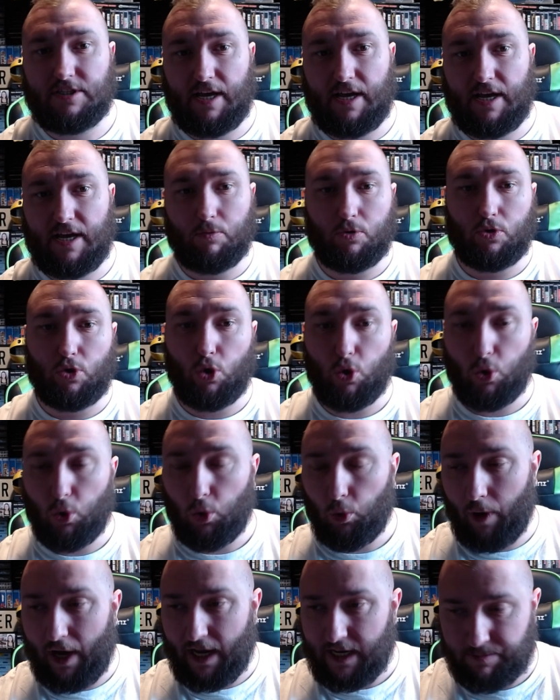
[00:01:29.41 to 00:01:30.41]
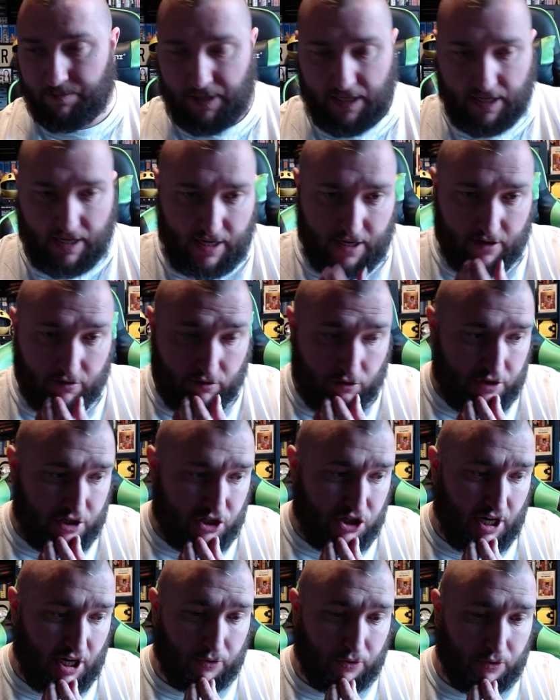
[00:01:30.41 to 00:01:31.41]
That will always be here on the
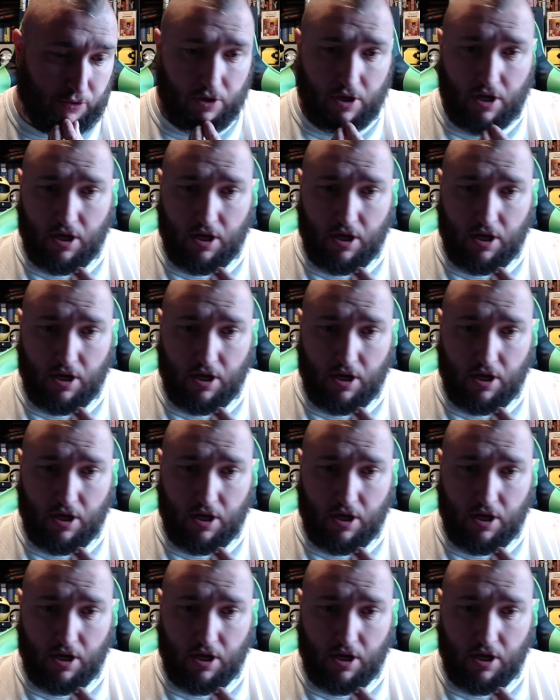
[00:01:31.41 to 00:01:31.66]
channel.